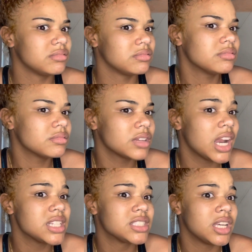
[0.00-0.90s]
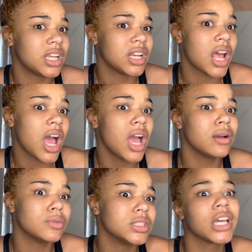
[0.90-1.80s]
and I said, and I
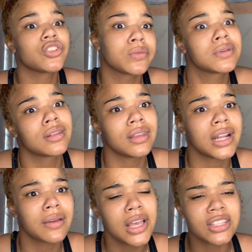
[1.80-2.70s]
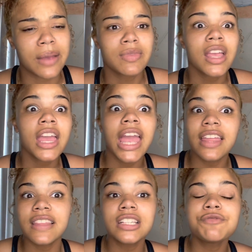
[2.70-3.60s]
would take a trip to the clinic. He's like,
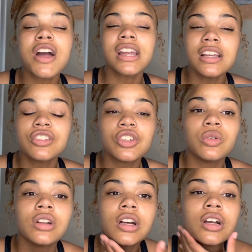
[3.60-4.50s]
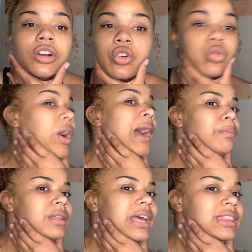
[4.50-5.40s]
and this fucking dude grabbed
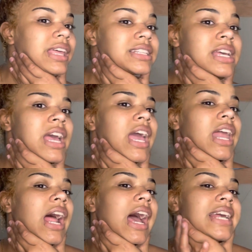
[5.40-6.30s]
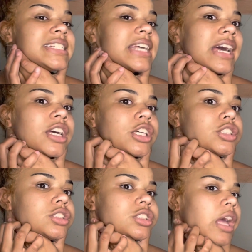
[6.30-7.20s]
me like this, and I said,
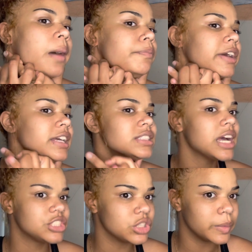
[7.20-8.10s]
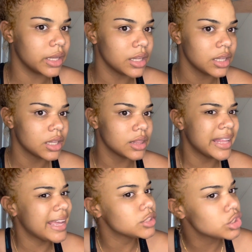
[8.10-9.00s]
stop fucking touching me.
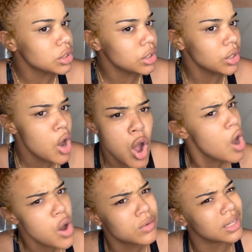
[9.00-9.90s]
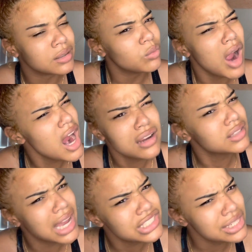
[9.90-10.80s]
Like, dude, why are you
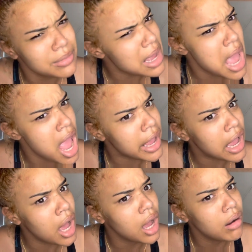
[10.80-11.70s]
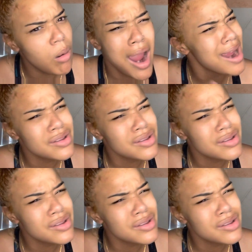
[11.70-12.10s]
touching me? Why are you